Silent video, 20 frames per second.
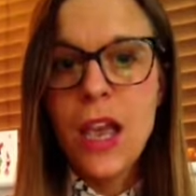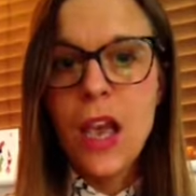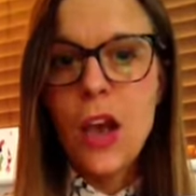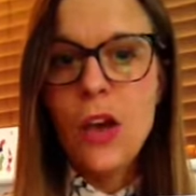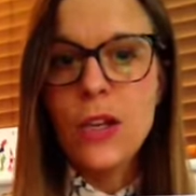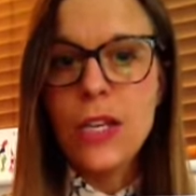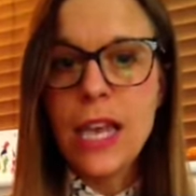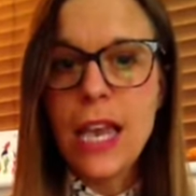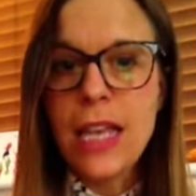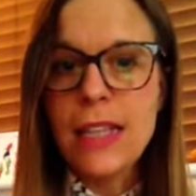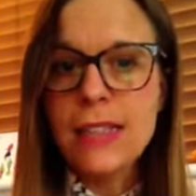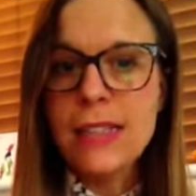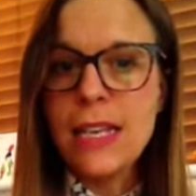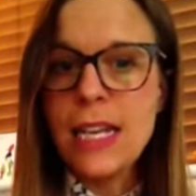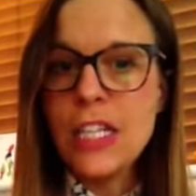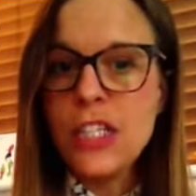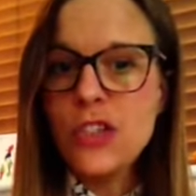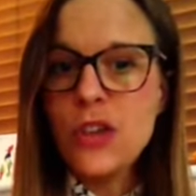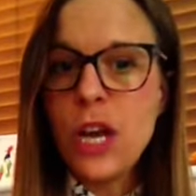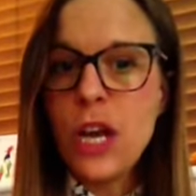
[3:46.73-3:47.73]
Okay, so
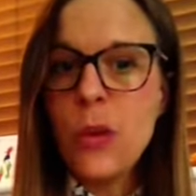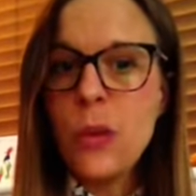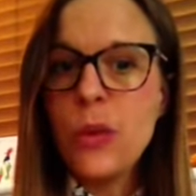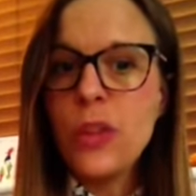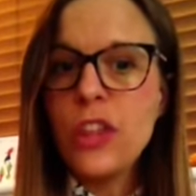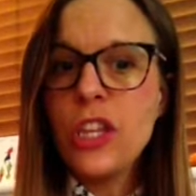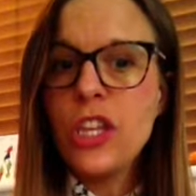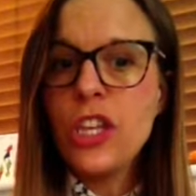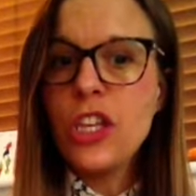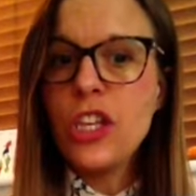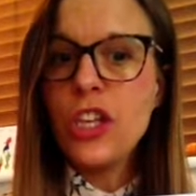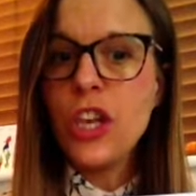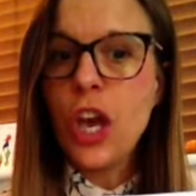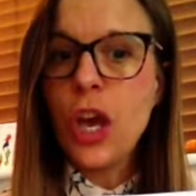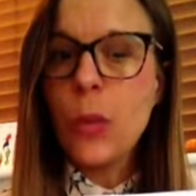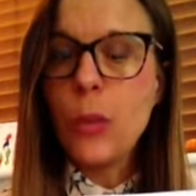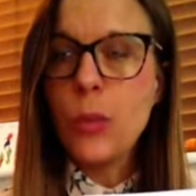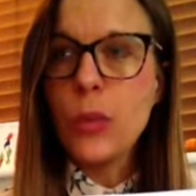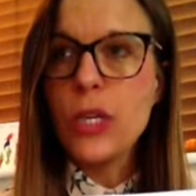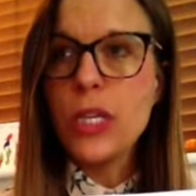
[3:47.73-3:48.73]
let's try it with the Y
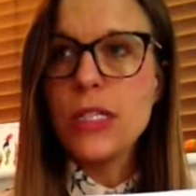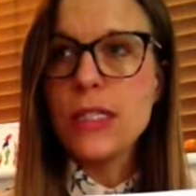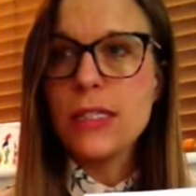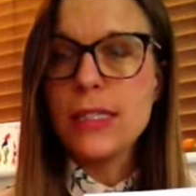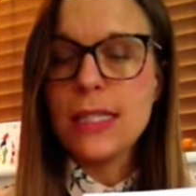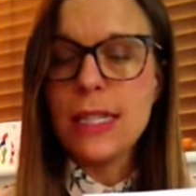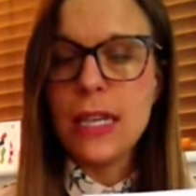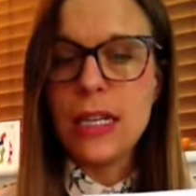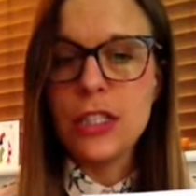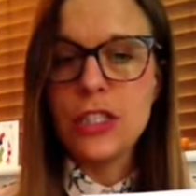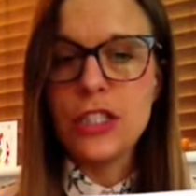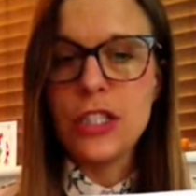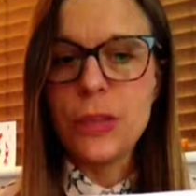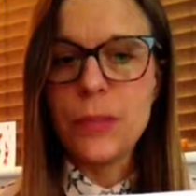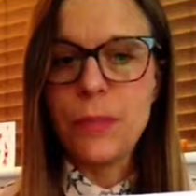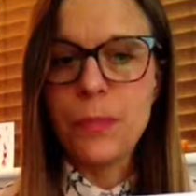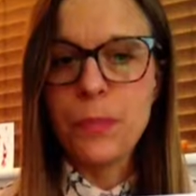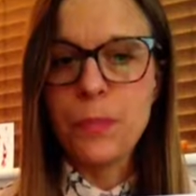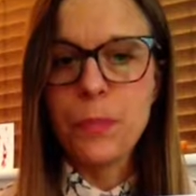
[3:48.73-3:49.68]
pronunciation.